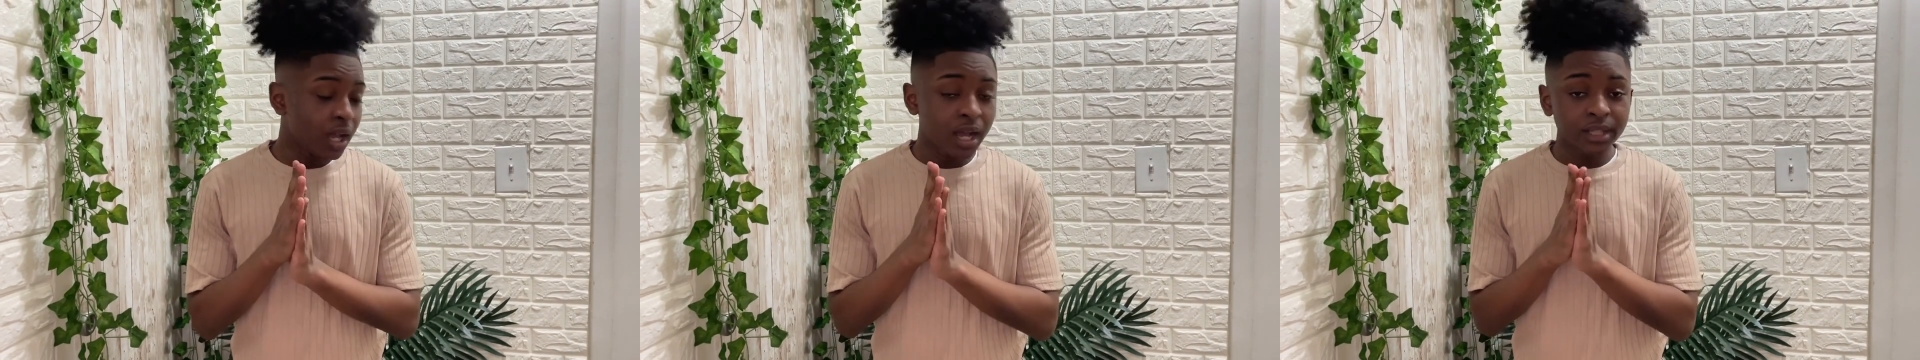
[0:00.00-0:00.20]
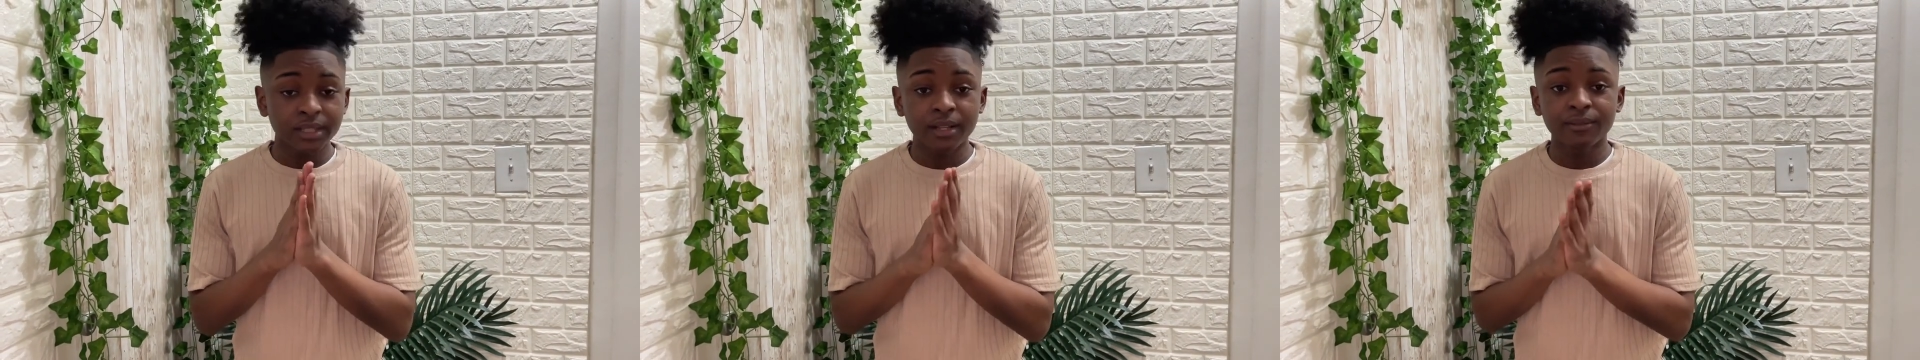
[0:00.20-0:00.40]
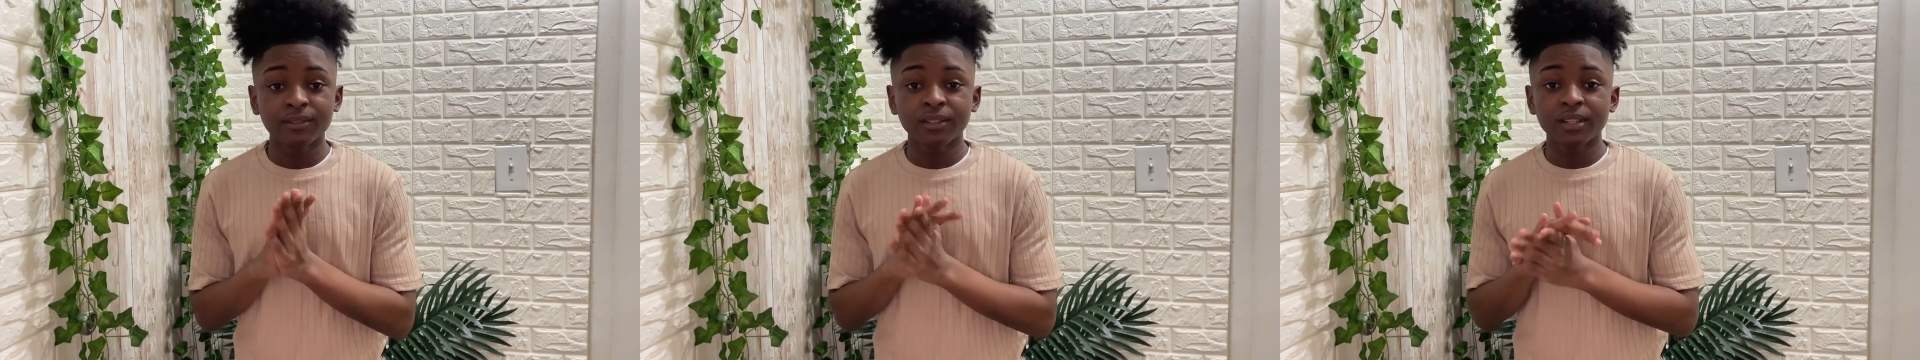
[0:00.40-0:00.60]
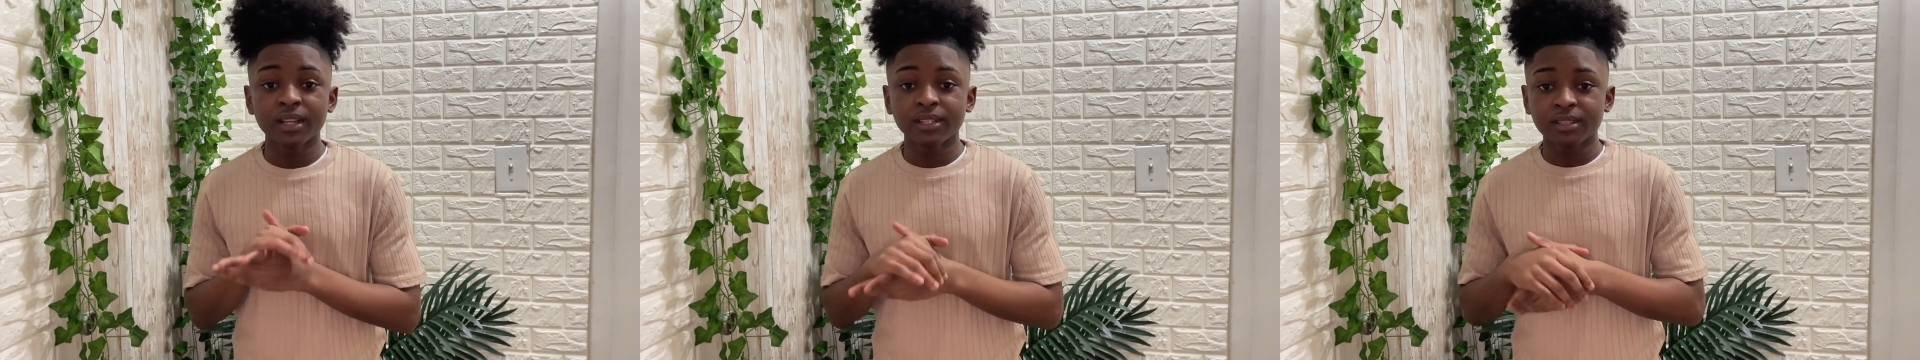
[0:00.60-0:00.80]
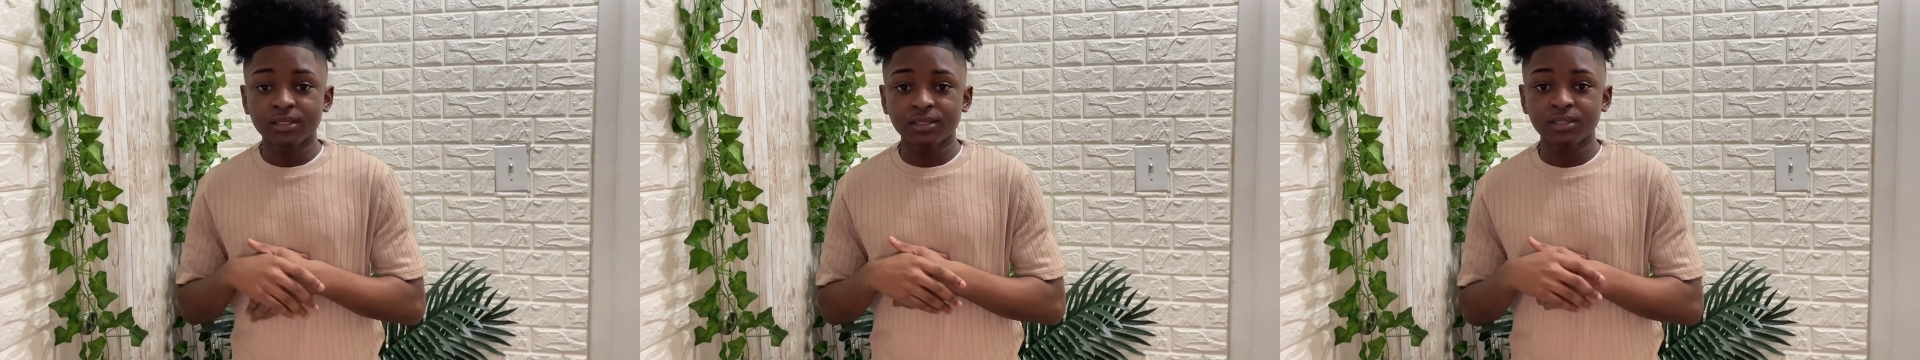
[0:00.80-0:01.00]
I definitely
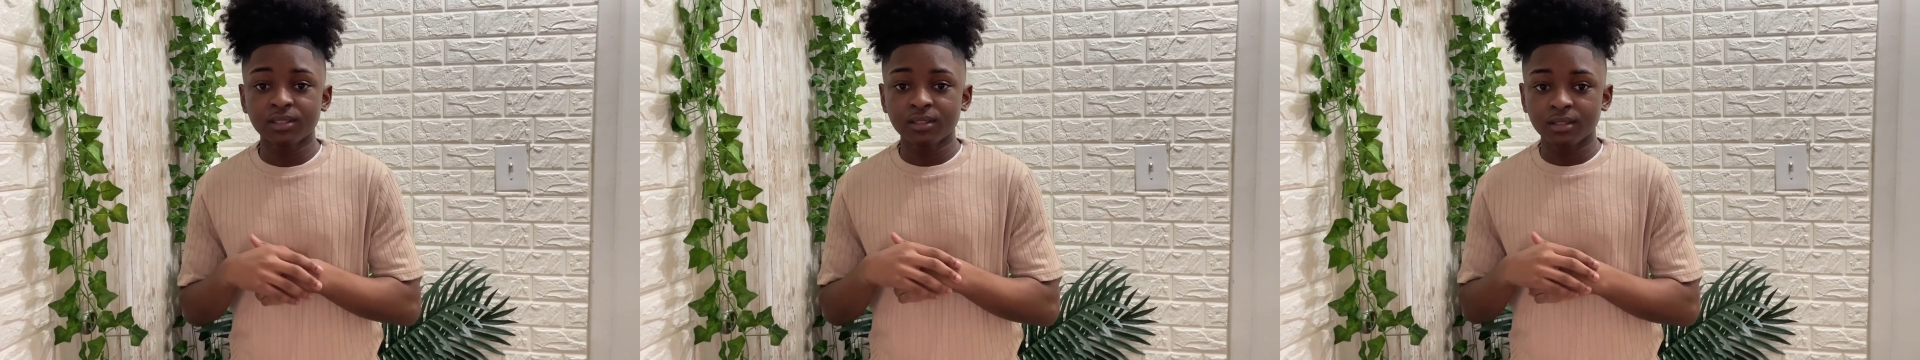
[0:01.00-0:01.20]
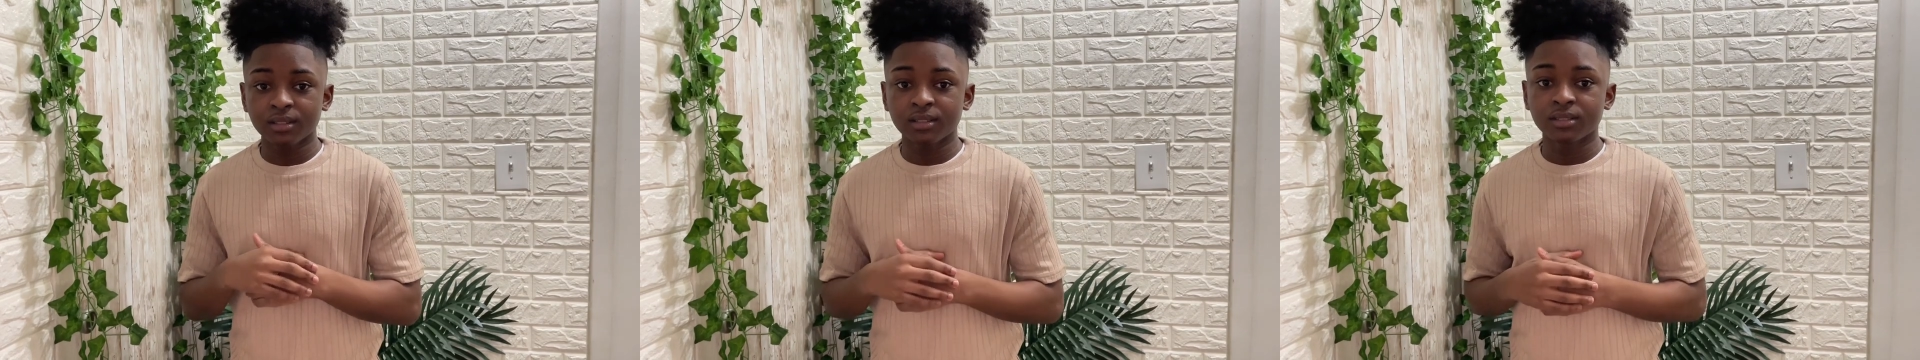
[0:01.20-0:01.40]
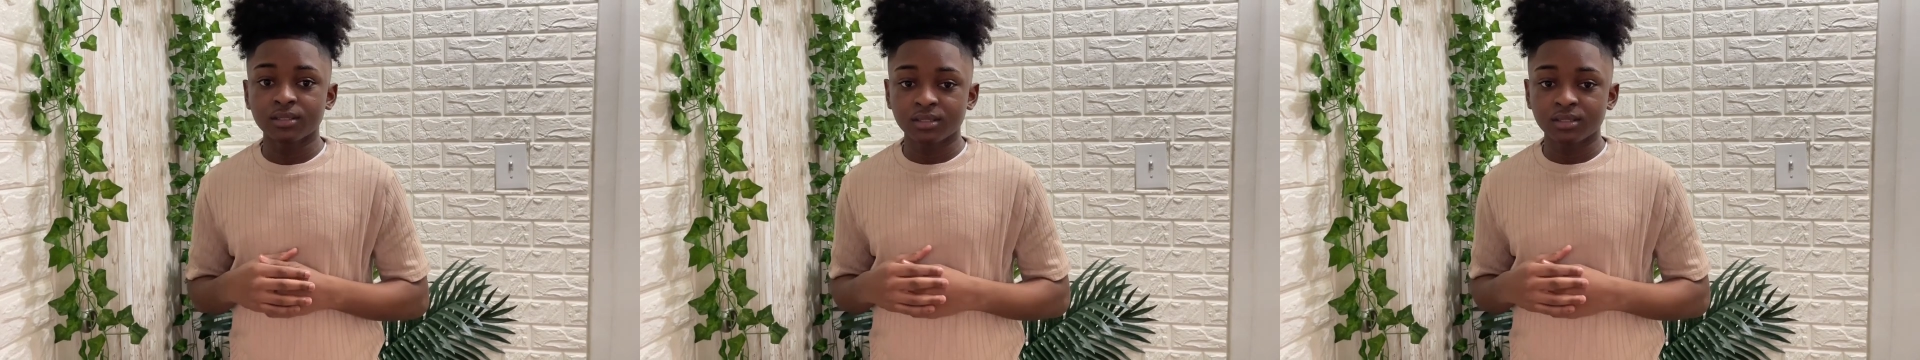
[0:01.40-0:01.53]
like this shirt.